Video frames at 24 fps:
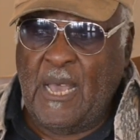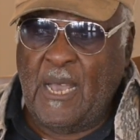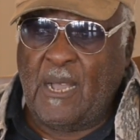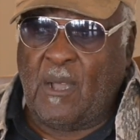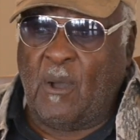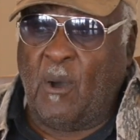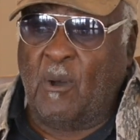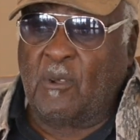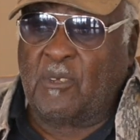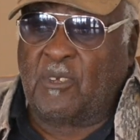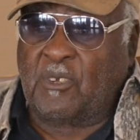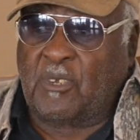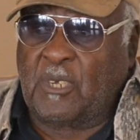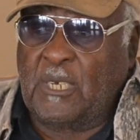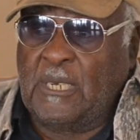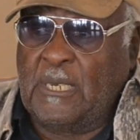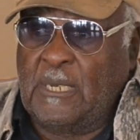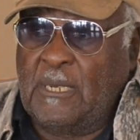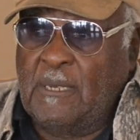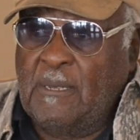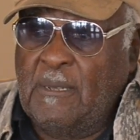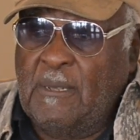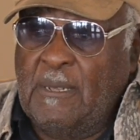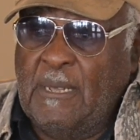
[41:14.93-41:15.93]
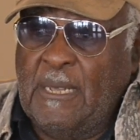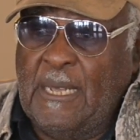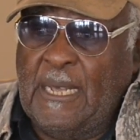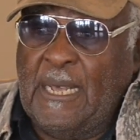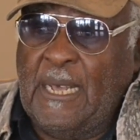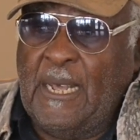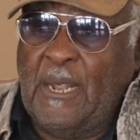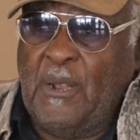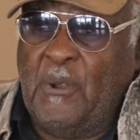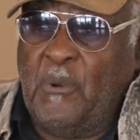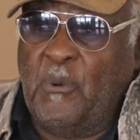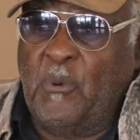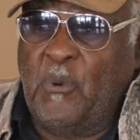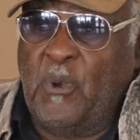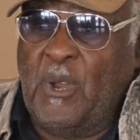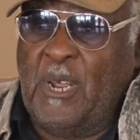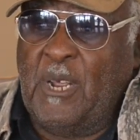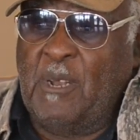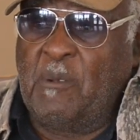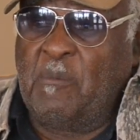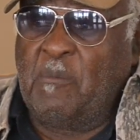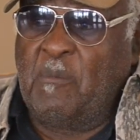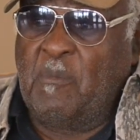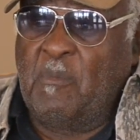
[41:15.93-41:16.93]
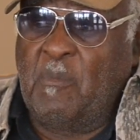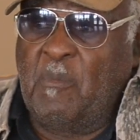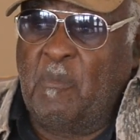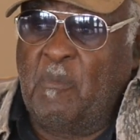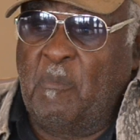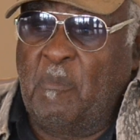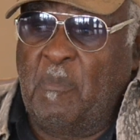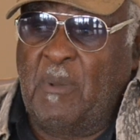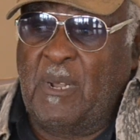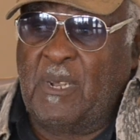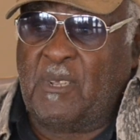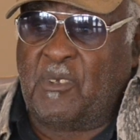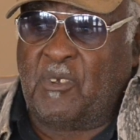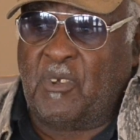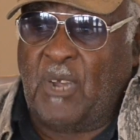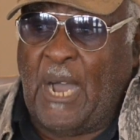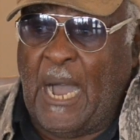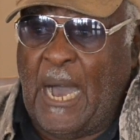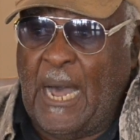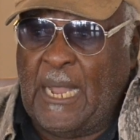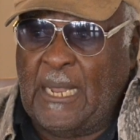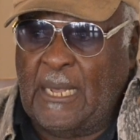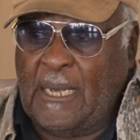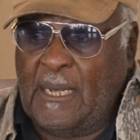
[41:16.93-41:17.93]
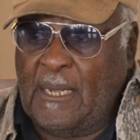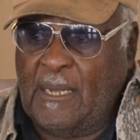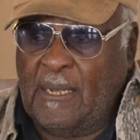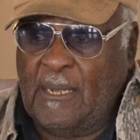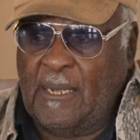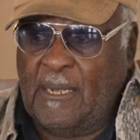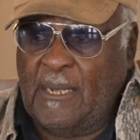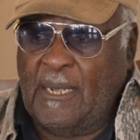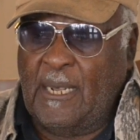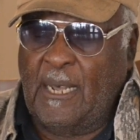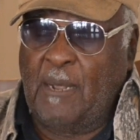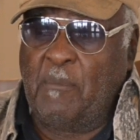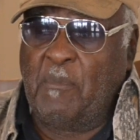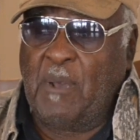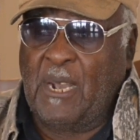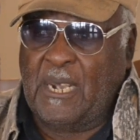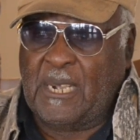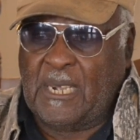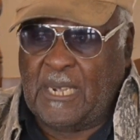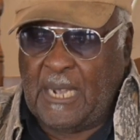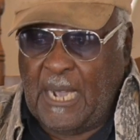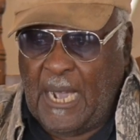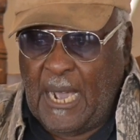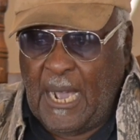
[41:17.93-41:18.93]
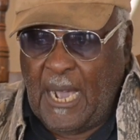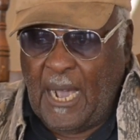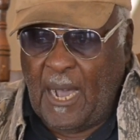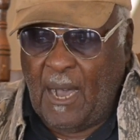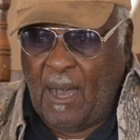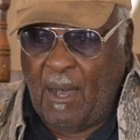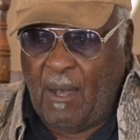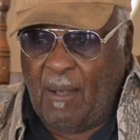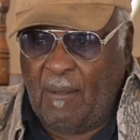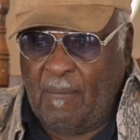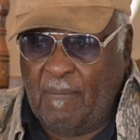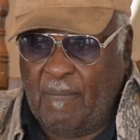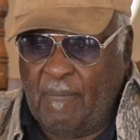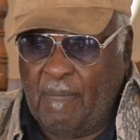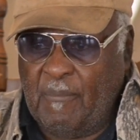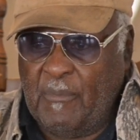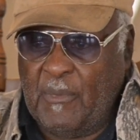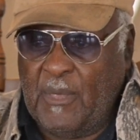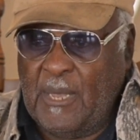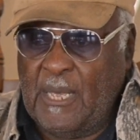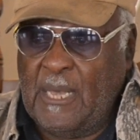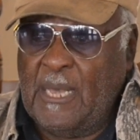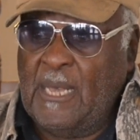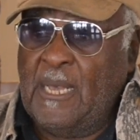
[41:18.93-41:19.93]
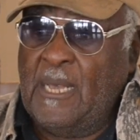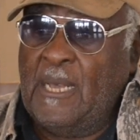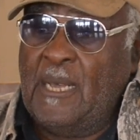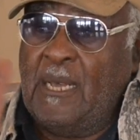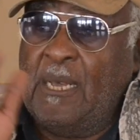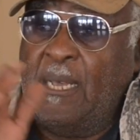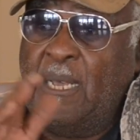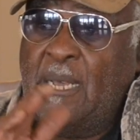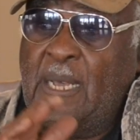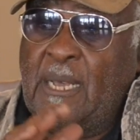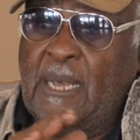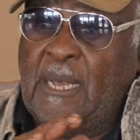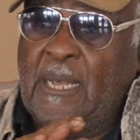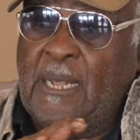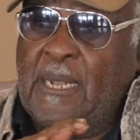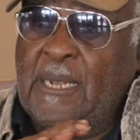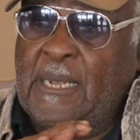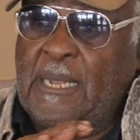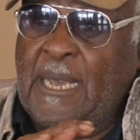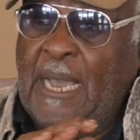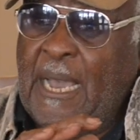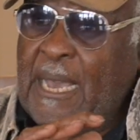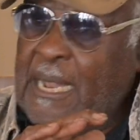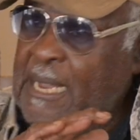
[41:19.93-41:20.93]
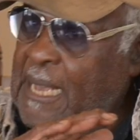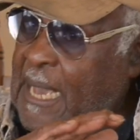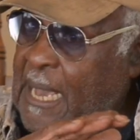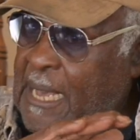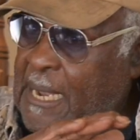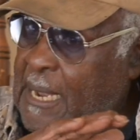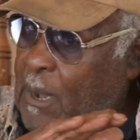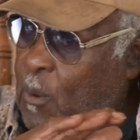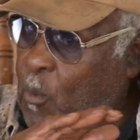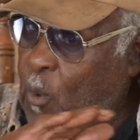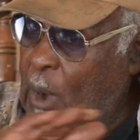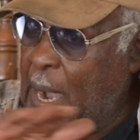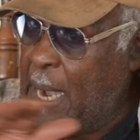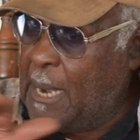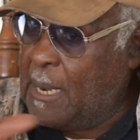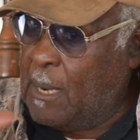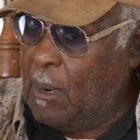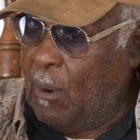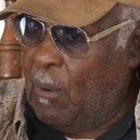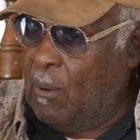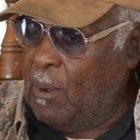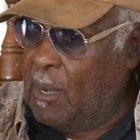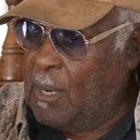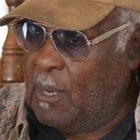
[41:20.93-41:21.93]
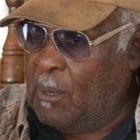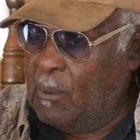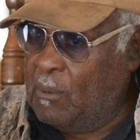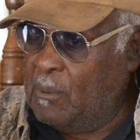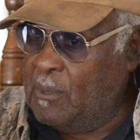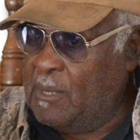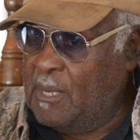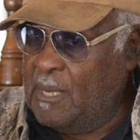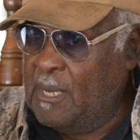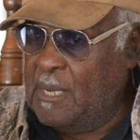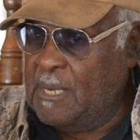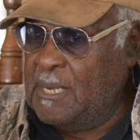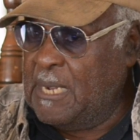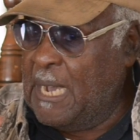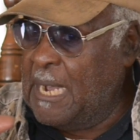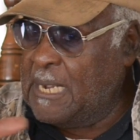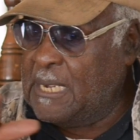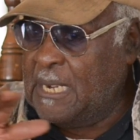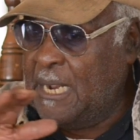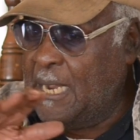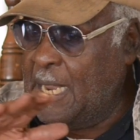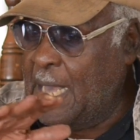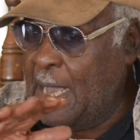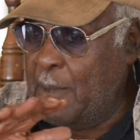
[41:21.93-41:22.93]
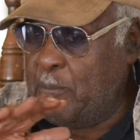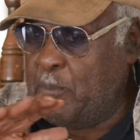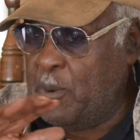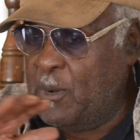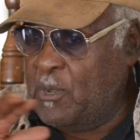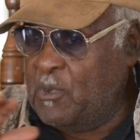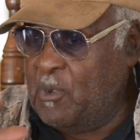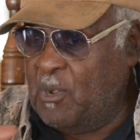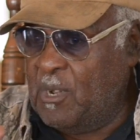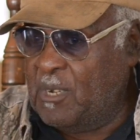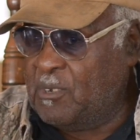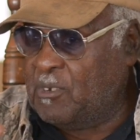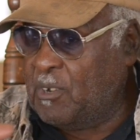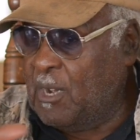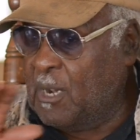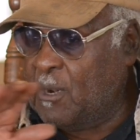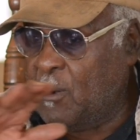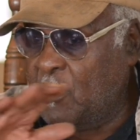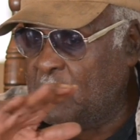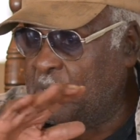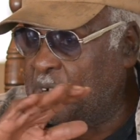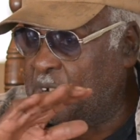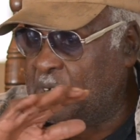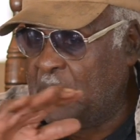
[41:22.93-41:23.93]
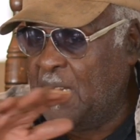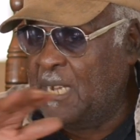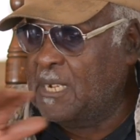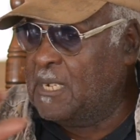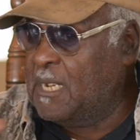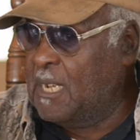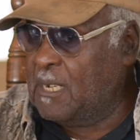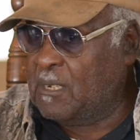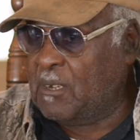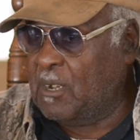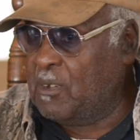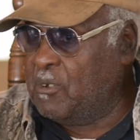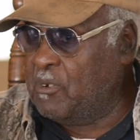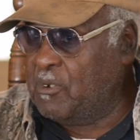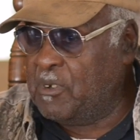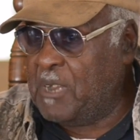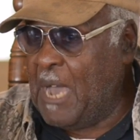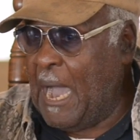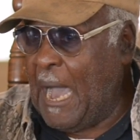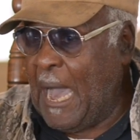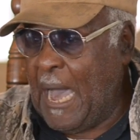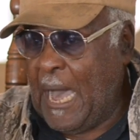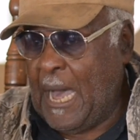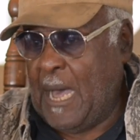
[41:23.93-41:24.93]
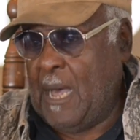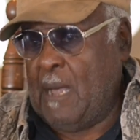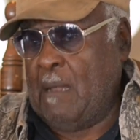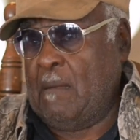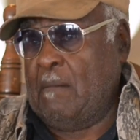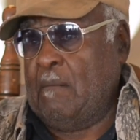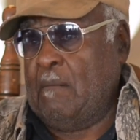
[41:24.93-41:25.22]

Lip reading: Cause see, Charlie and McHale, that had that work going on, and that they like putting you in check, cause you stayed there till you died.